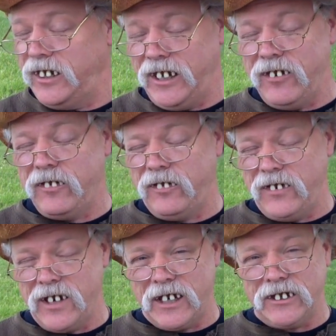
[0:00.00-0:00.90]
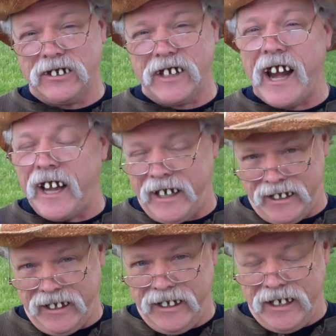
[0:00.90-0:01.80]
if you can stand it.
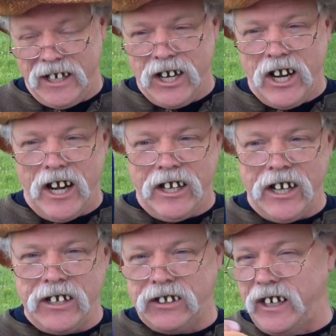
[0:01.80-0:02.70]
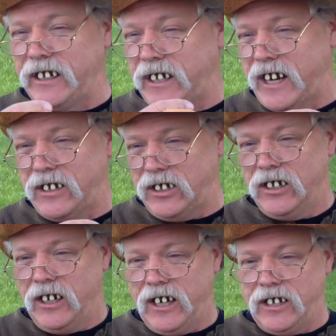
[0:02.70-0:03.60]
And then you take that
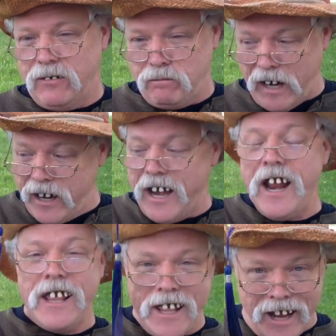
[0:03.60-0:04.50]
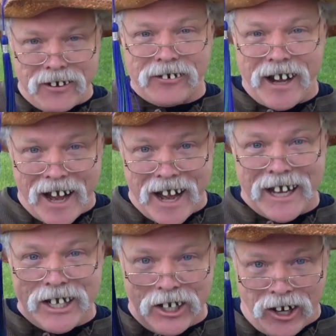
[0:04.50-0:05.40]
and you bury that rag
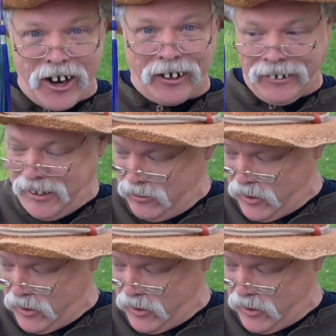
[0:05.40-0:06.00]
in the garden,